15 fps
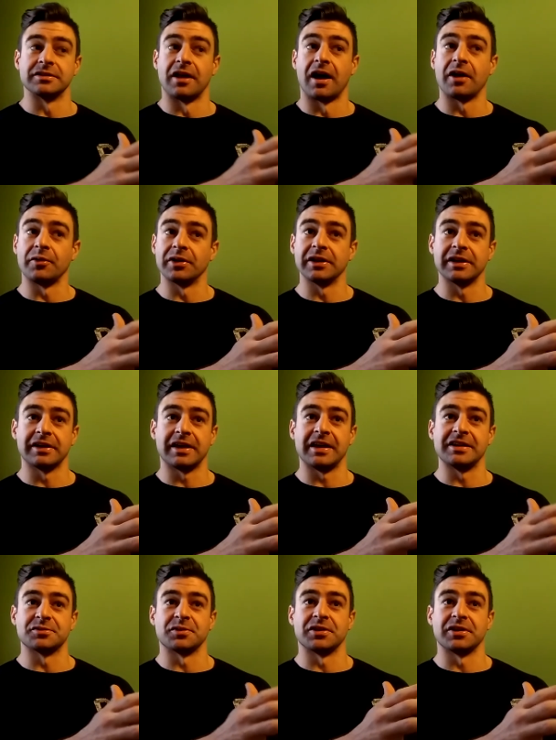not really a
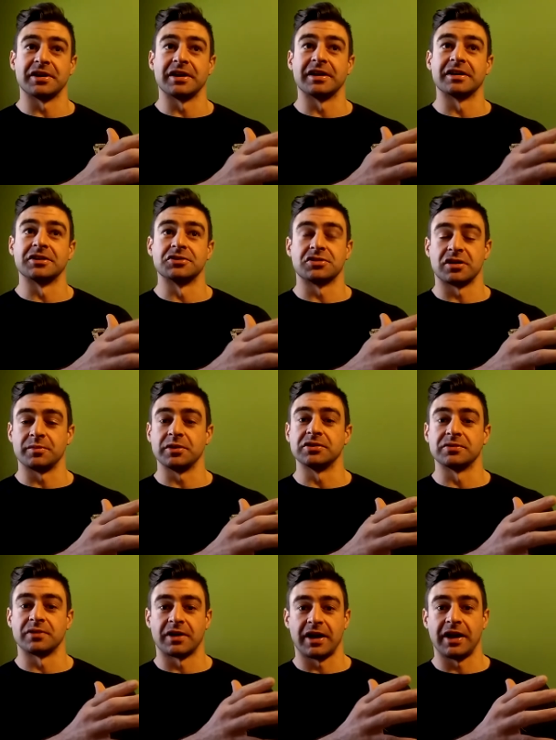case where they're going to contribute
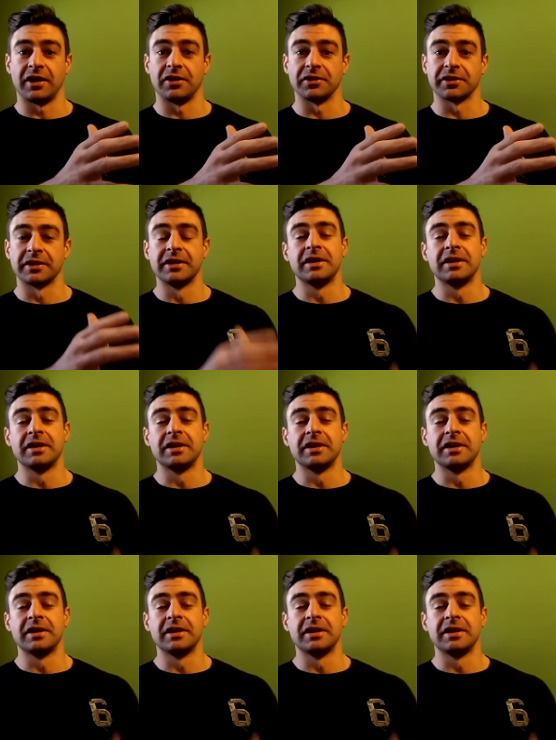to our health.